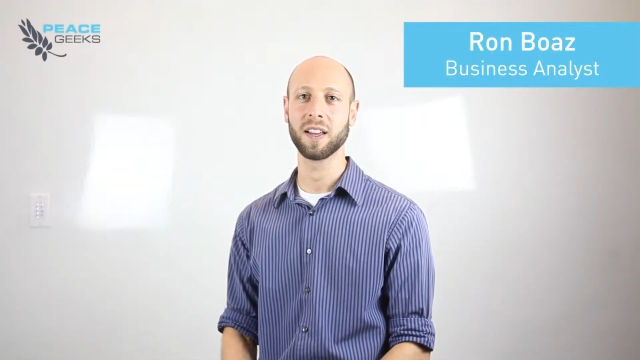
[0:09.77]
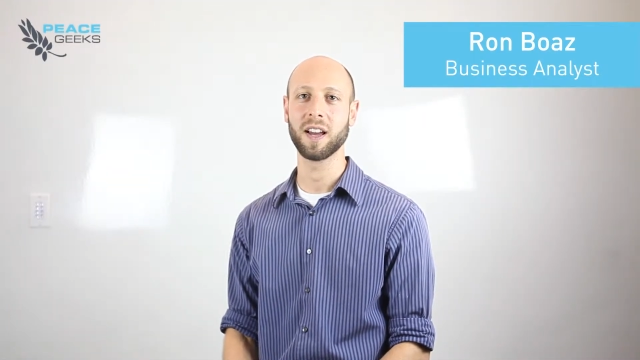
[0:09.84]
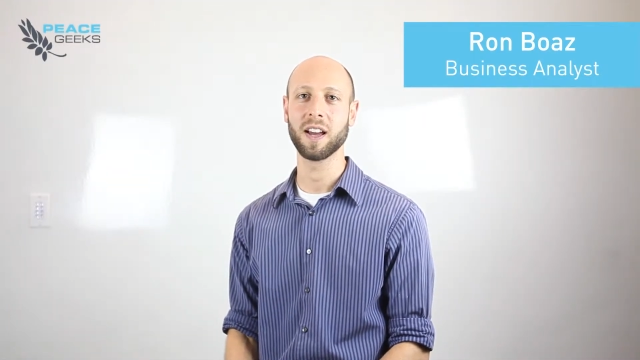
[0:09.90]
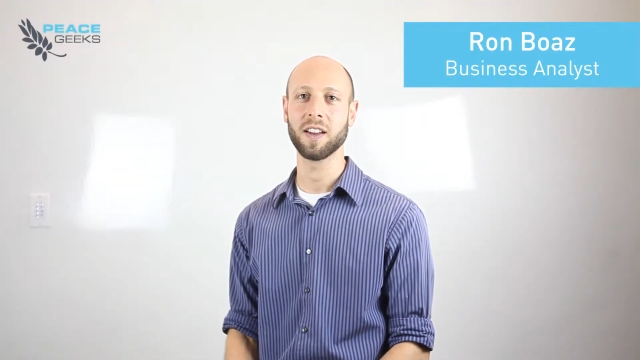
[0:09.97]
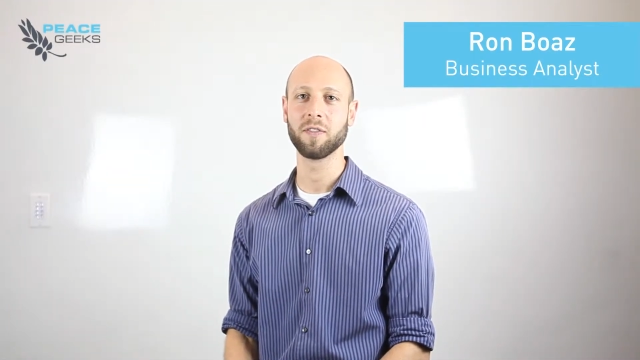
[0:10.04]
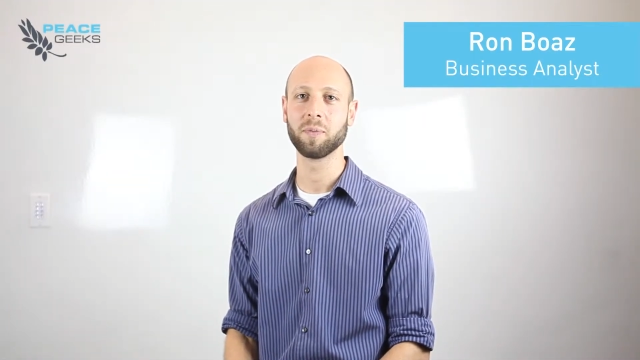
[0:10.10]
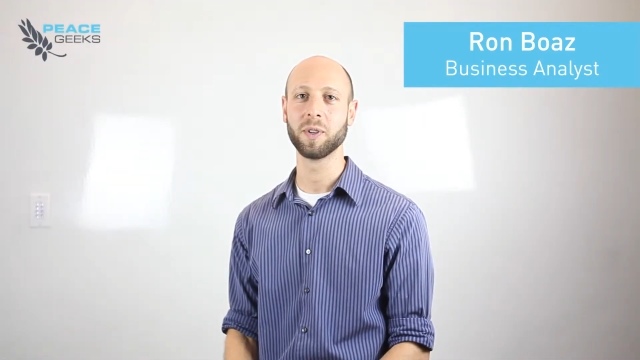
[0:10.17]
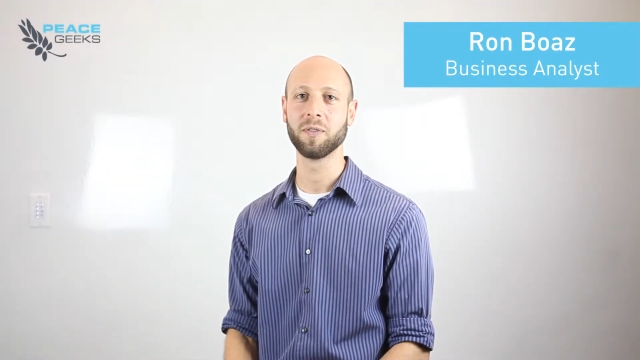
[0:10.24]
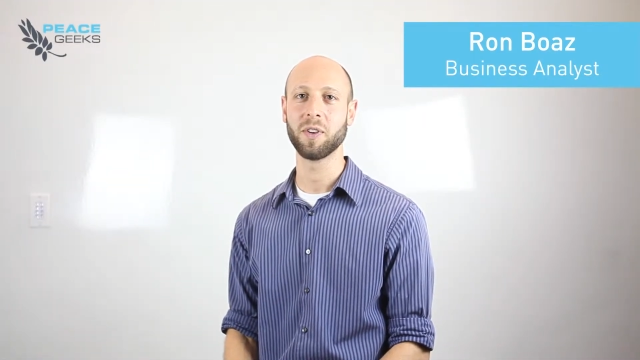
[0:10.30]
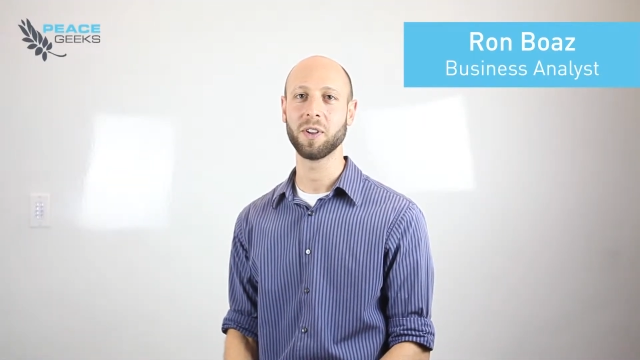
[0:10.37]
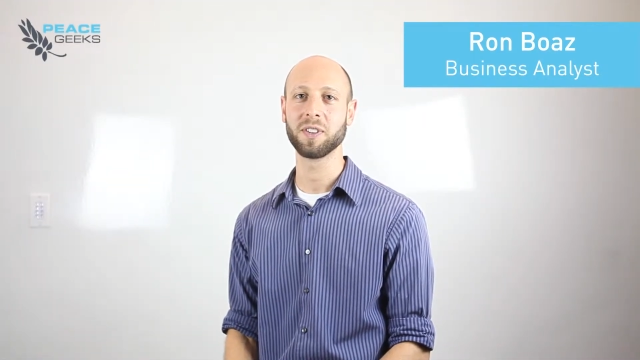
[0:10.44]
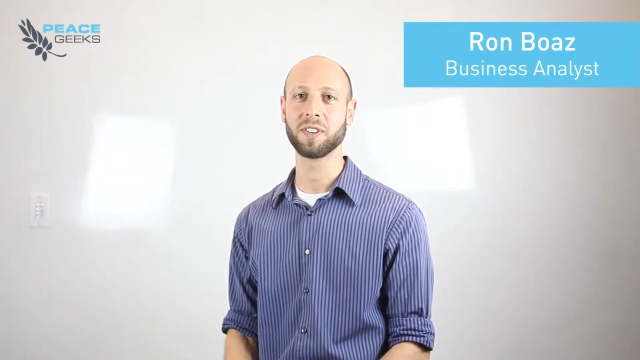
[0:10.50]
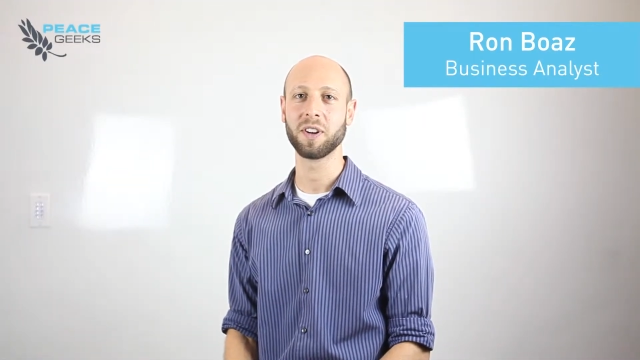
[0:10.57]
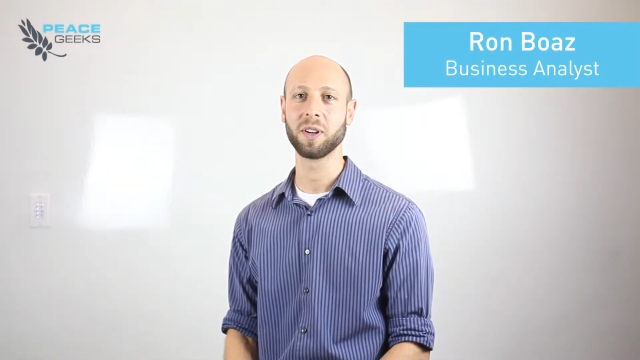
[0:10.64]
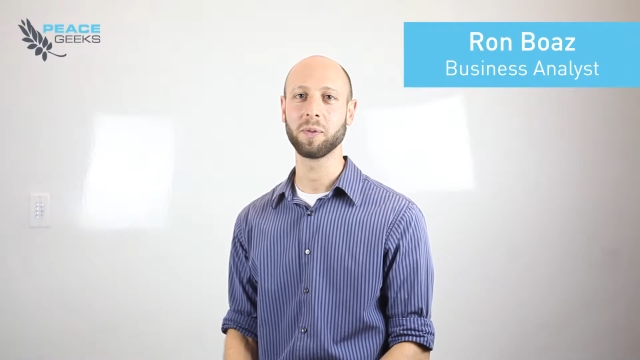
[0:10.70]
I've been
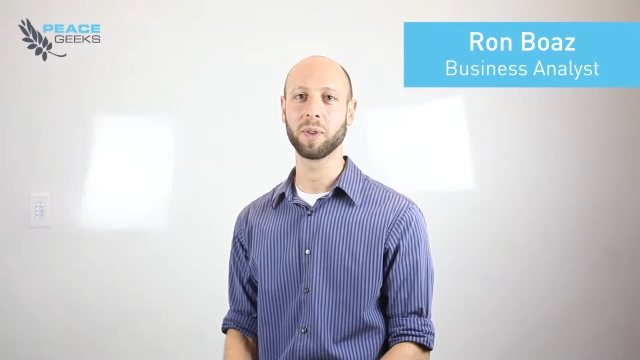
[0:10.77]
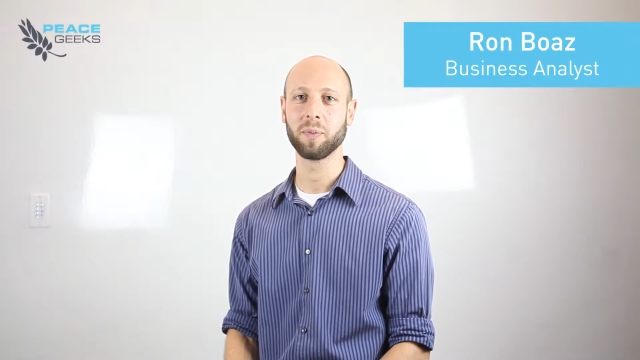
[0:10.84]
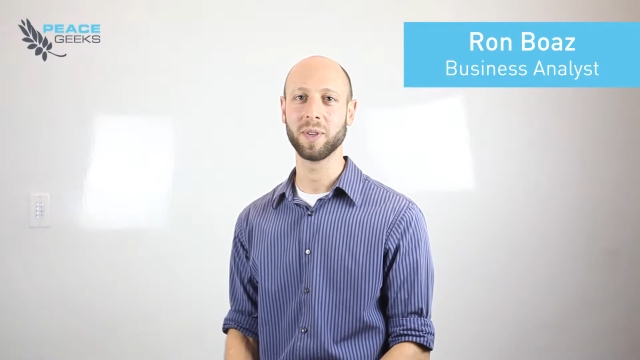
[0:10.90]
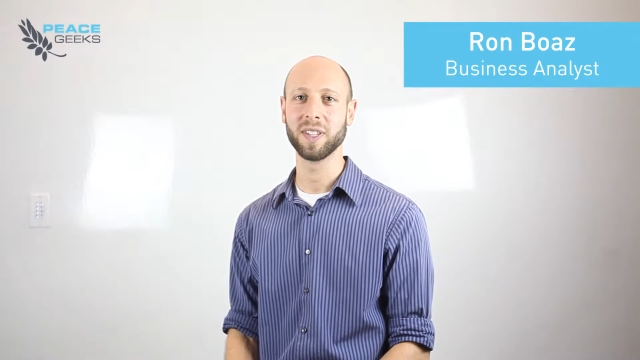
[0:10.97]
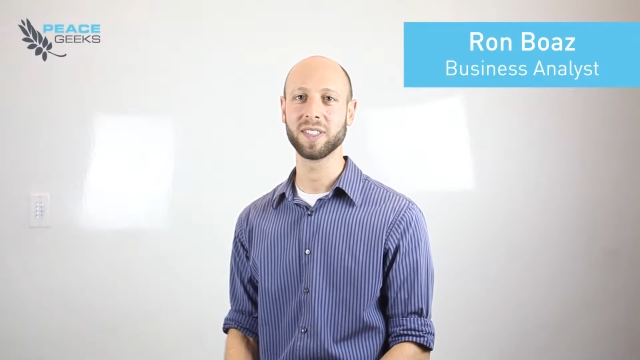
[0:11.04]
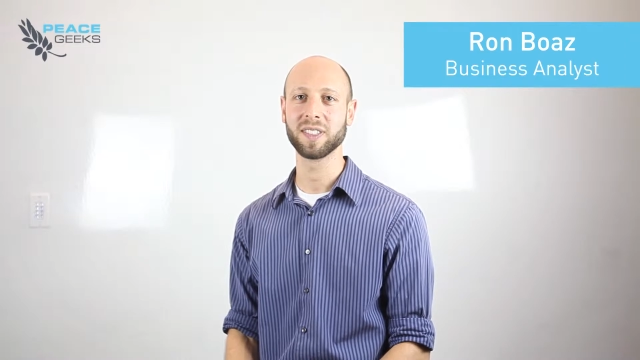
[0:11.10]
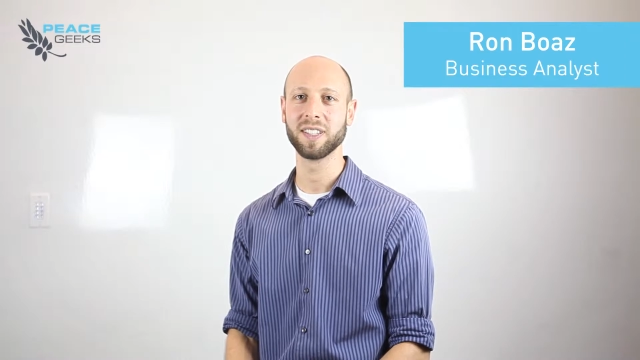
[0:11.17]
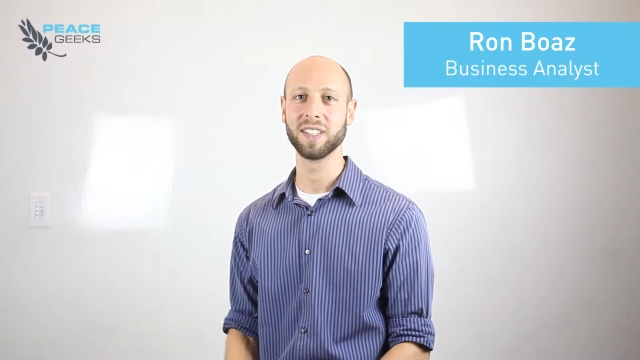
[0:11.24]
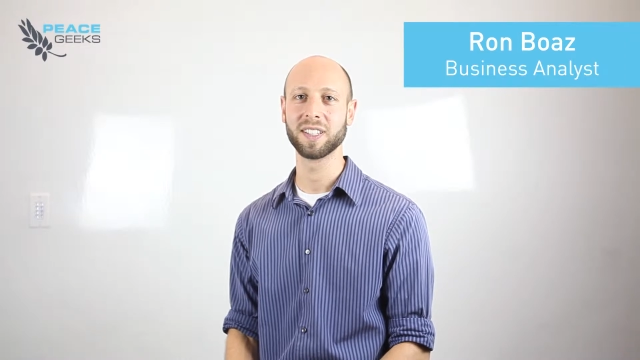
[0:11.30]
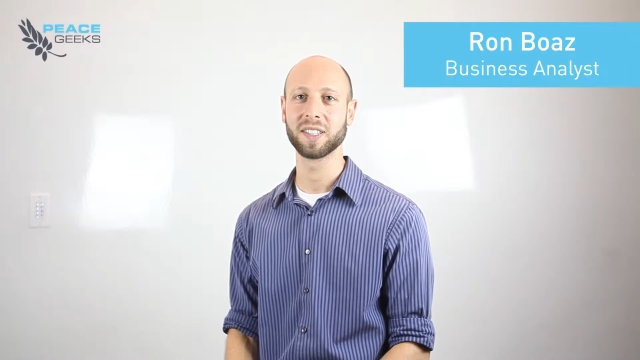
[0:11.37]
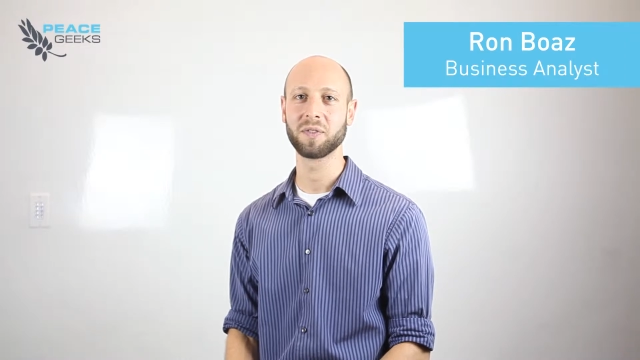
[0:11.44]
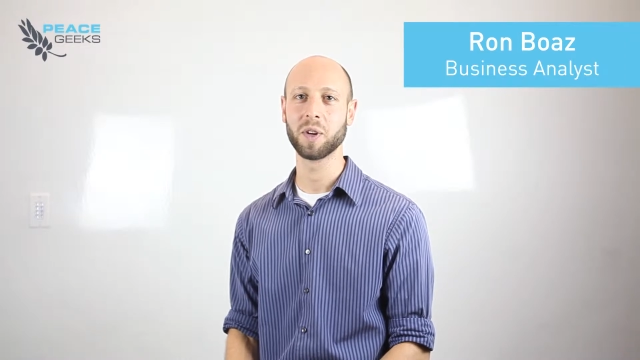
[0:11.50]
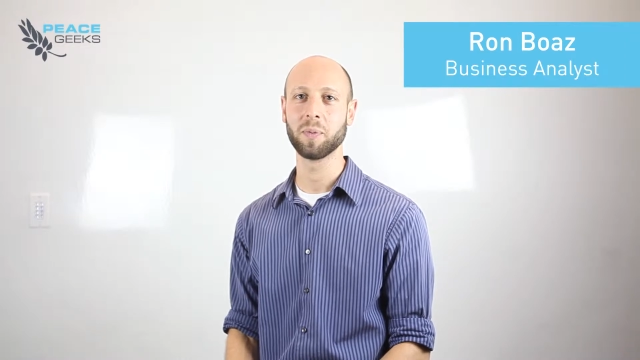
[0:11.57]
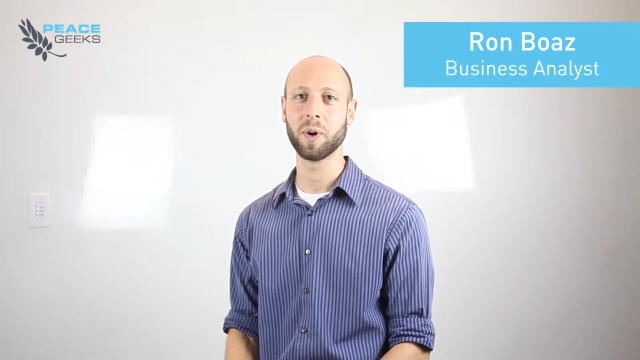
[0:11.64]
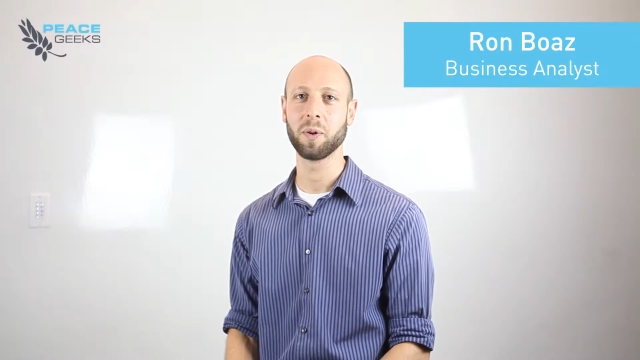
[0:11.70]
volunteering with
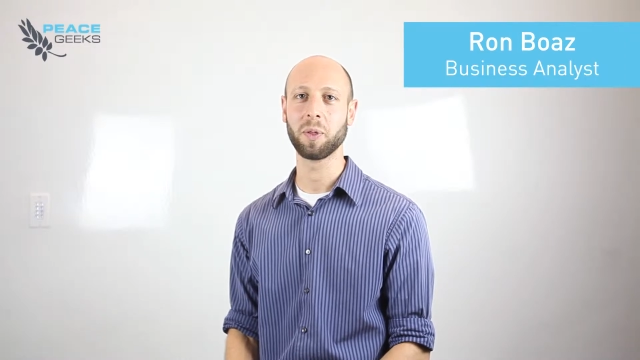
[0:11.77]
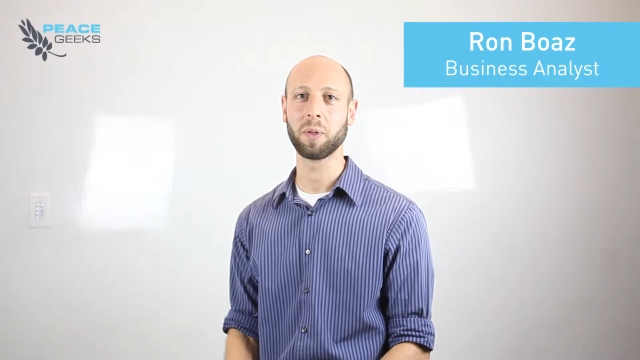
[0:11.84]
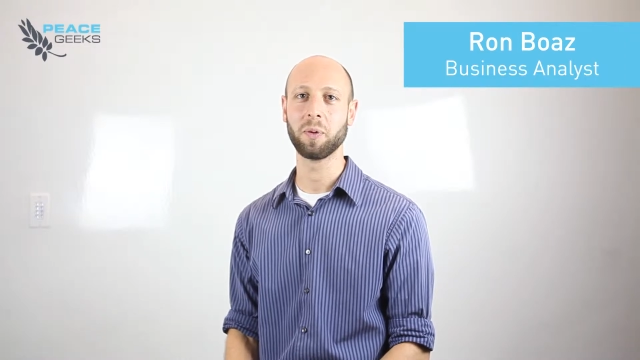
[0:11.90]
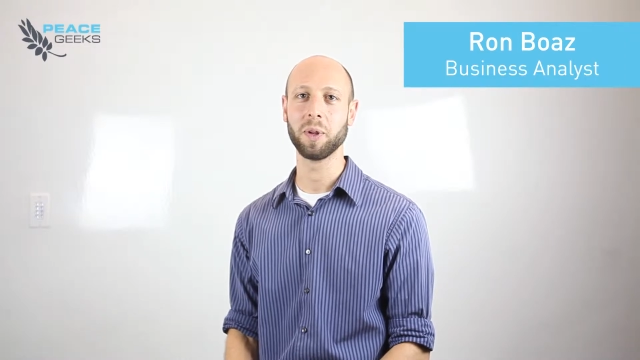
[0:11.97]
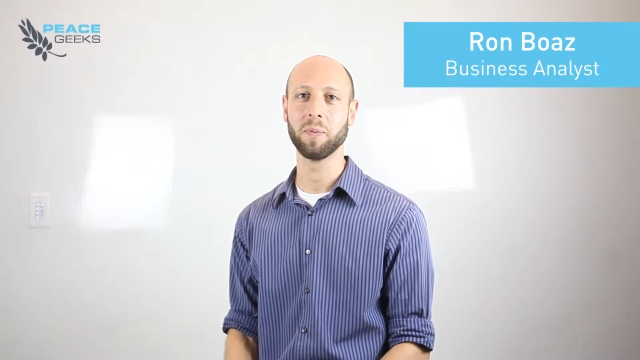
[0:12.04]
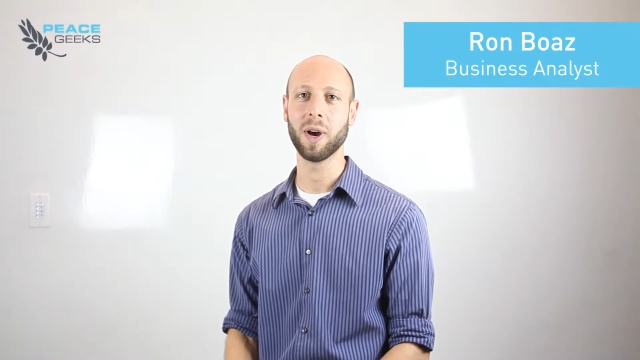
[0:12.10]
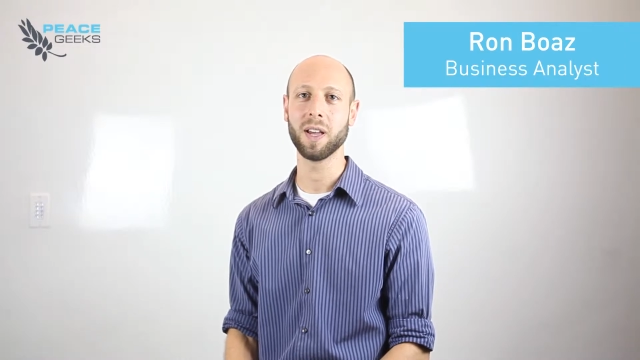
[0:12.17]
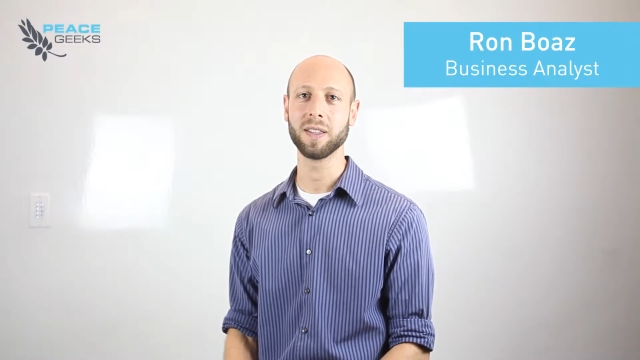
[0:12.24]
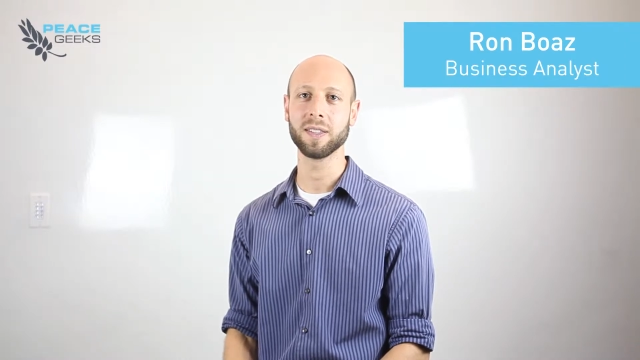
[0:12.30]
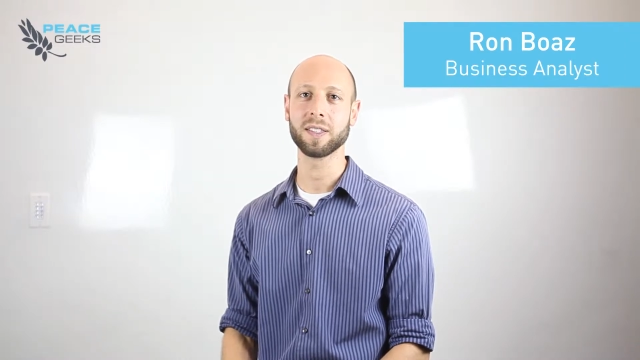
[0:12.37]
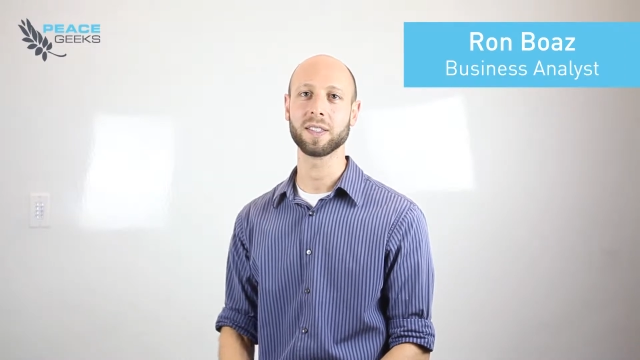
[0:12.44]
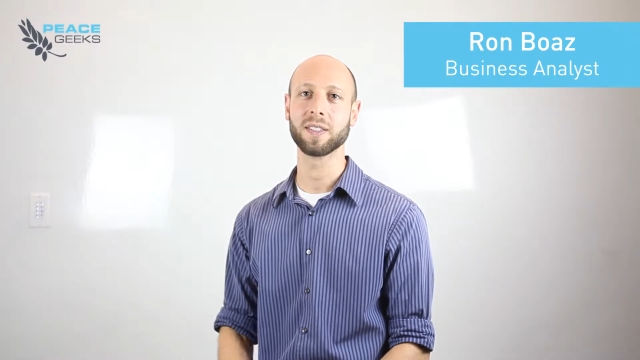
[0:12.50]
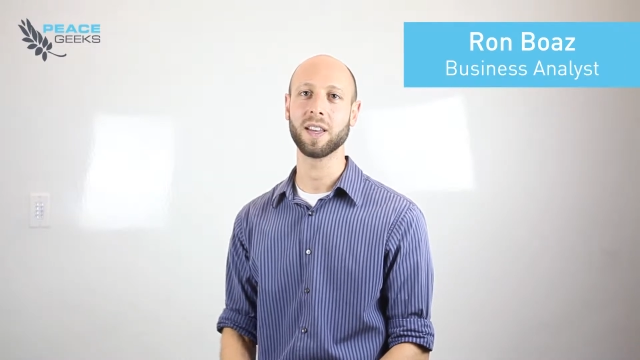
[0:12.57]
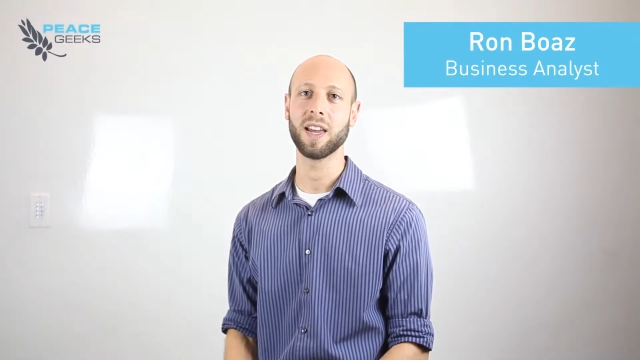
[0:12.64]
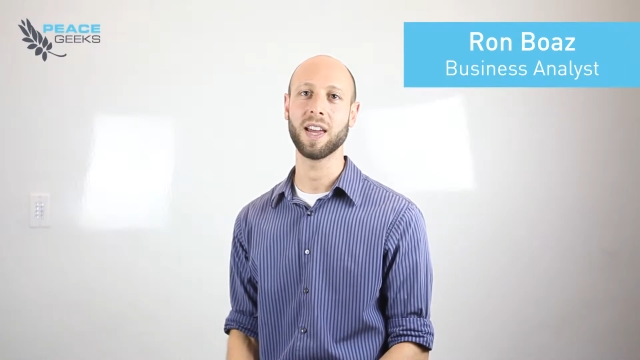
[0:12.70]
PeaceGeeks for about 3 months,